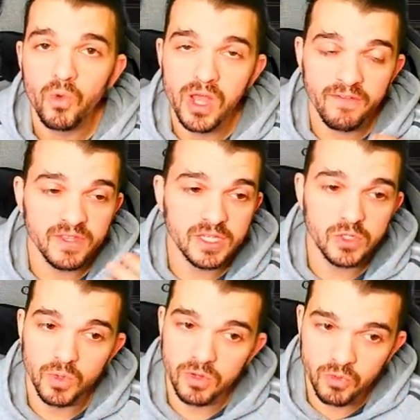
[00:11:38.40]
We have
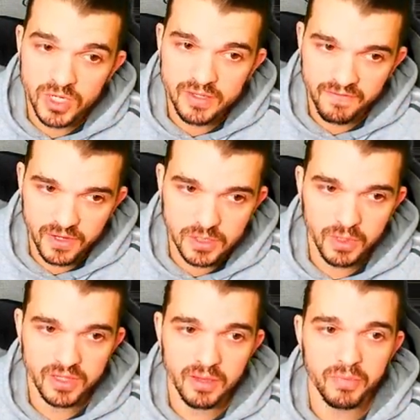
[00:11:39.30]
this to increase the freeze
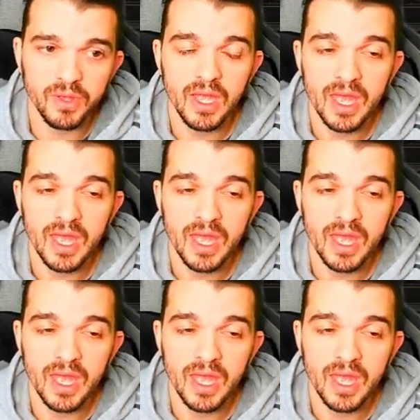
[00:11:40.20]
build-up,